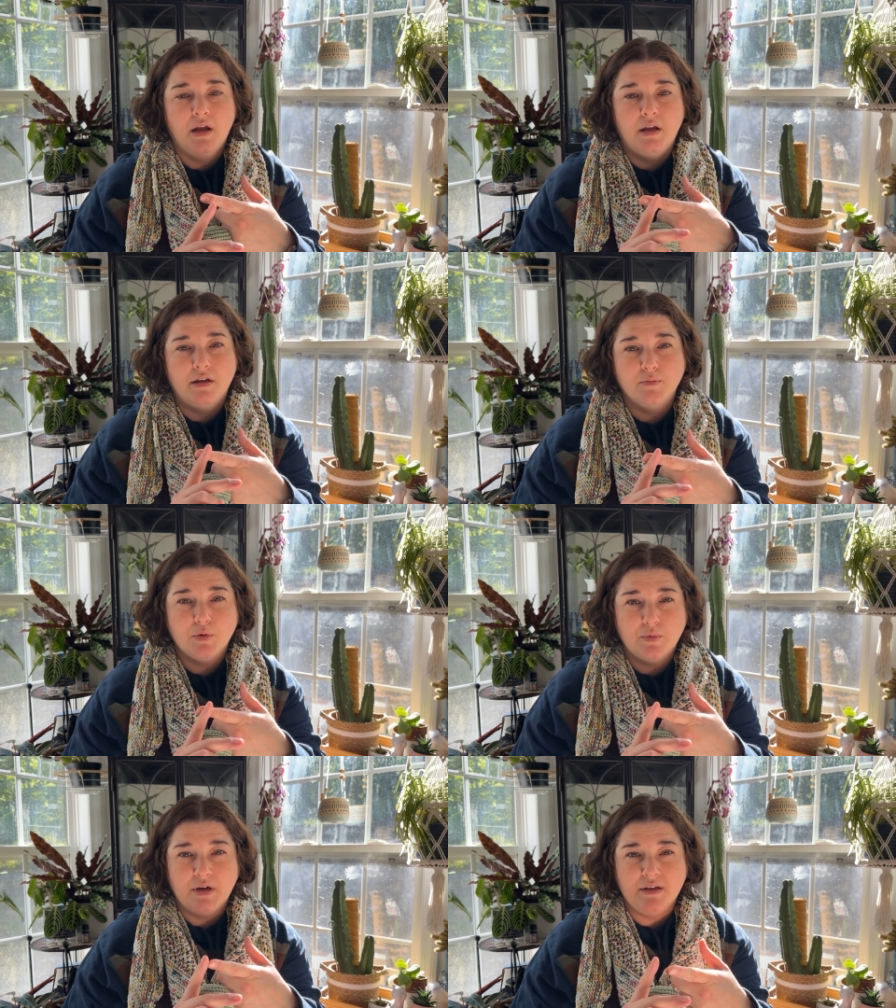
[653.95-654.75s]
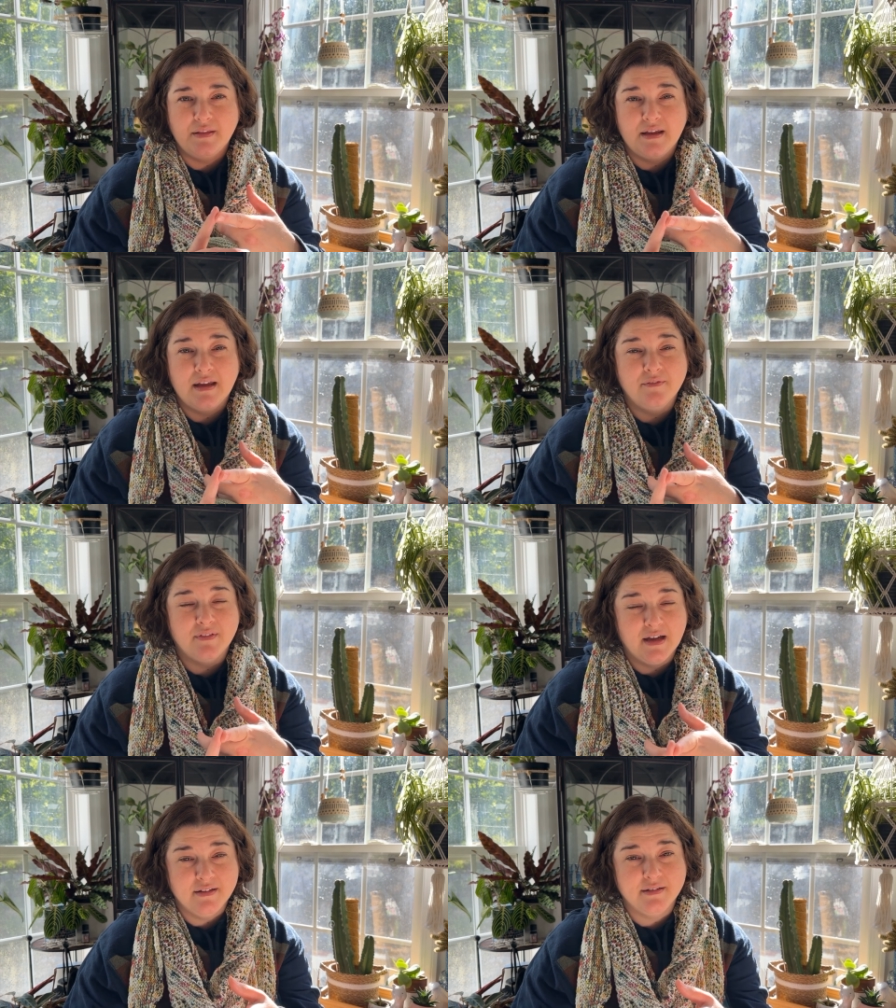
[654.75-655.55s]
Number one, they have
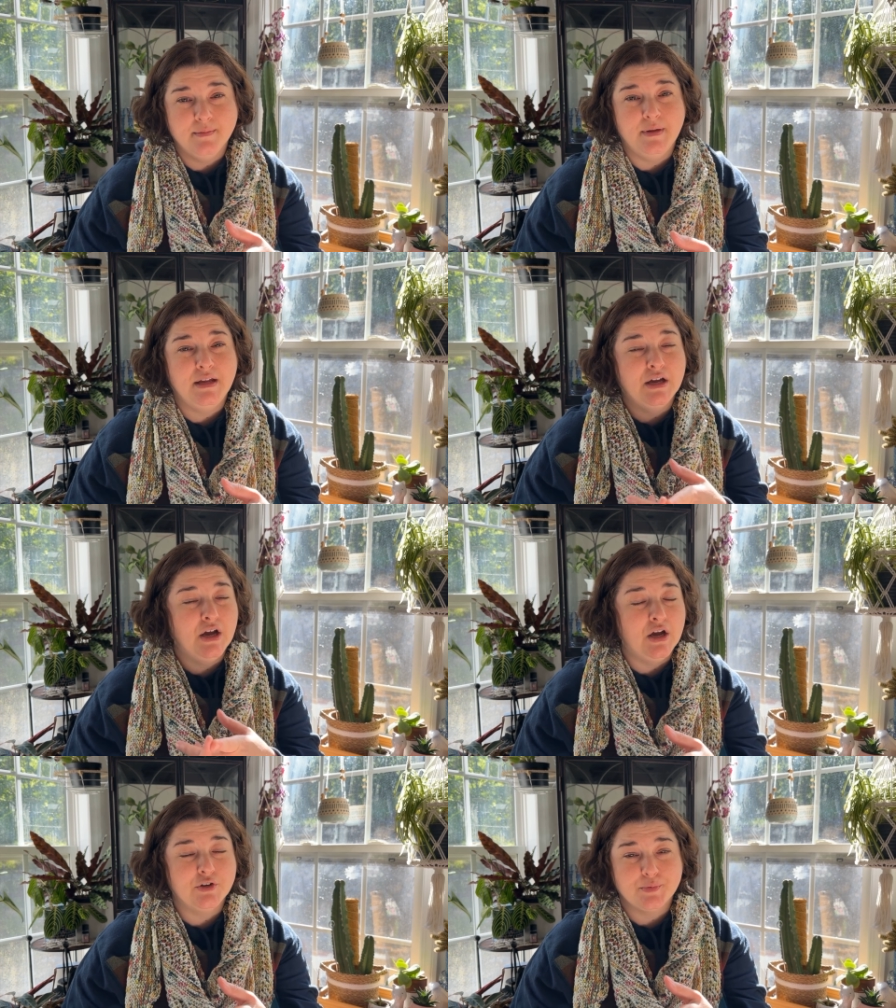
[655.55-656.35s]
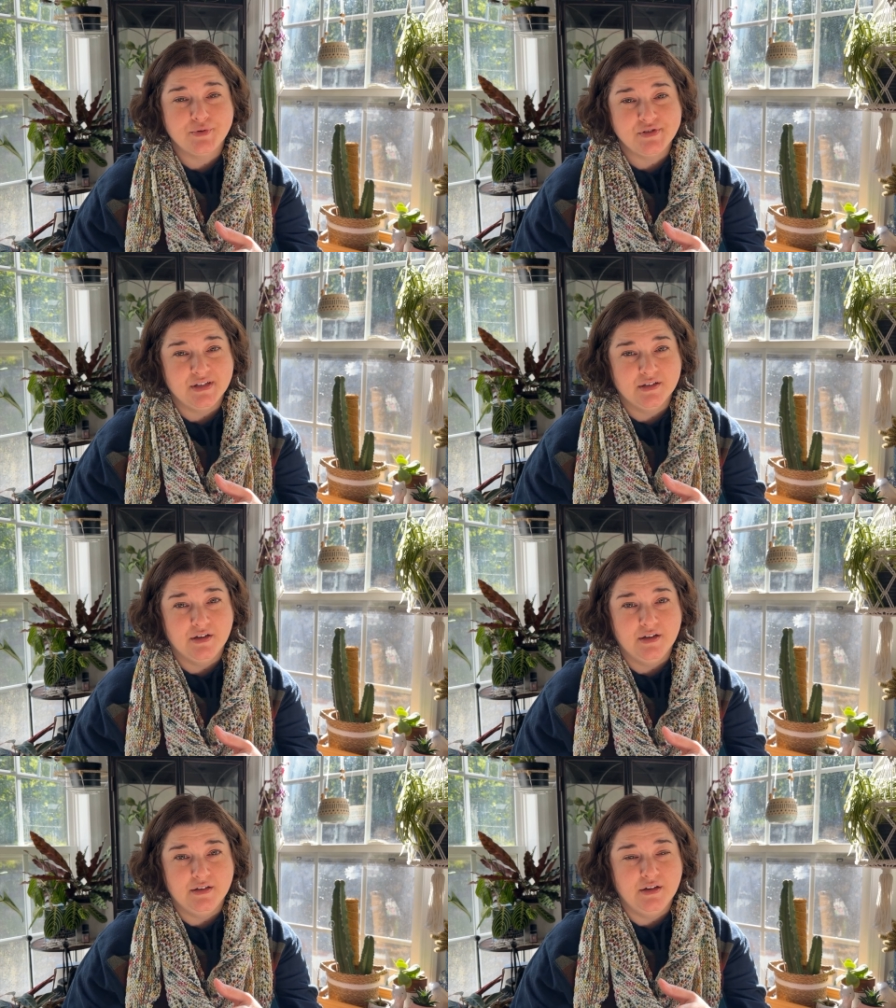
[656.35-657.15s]
got to be 100%
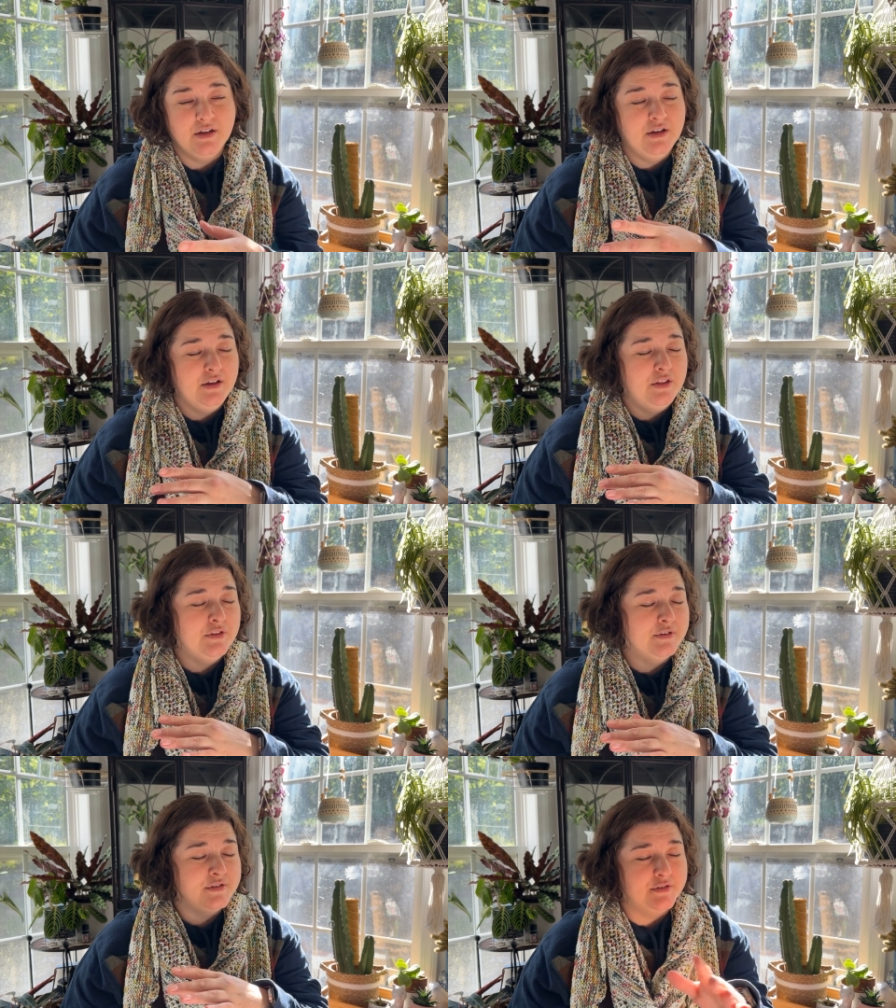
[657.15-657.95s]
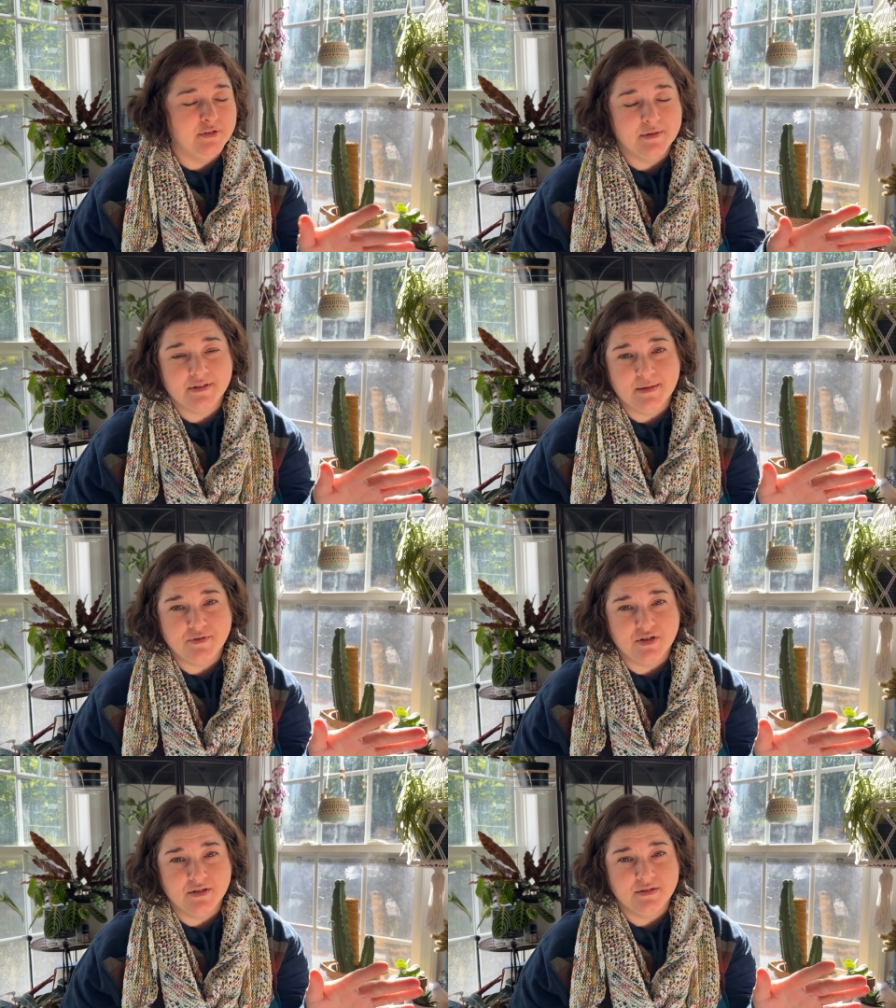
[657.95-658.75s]
cotton. There is no
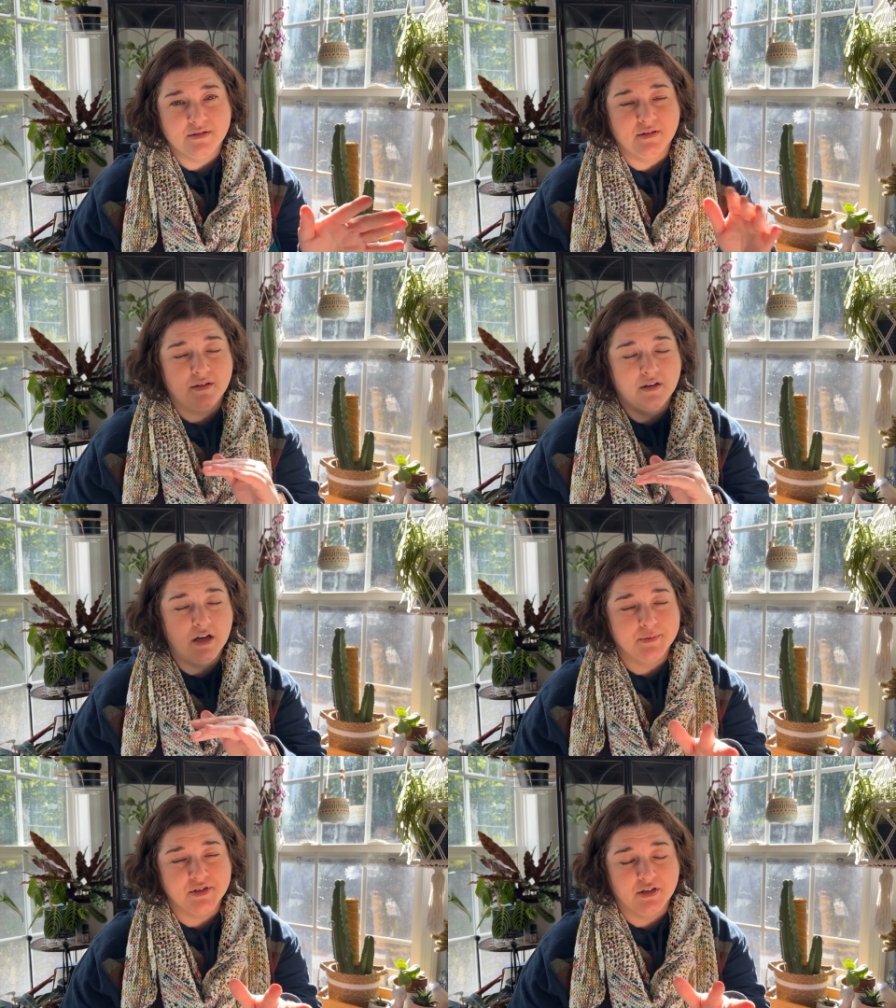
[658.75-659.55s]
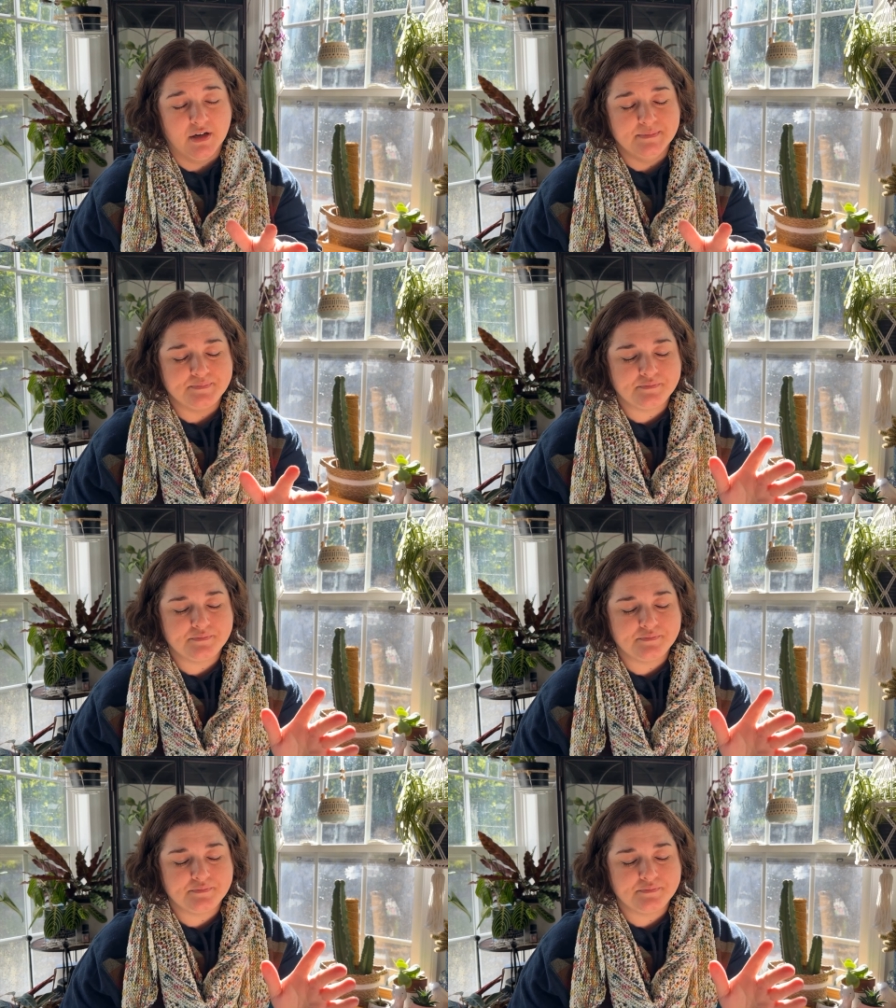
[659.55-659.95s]
exceptions. 100% cotton.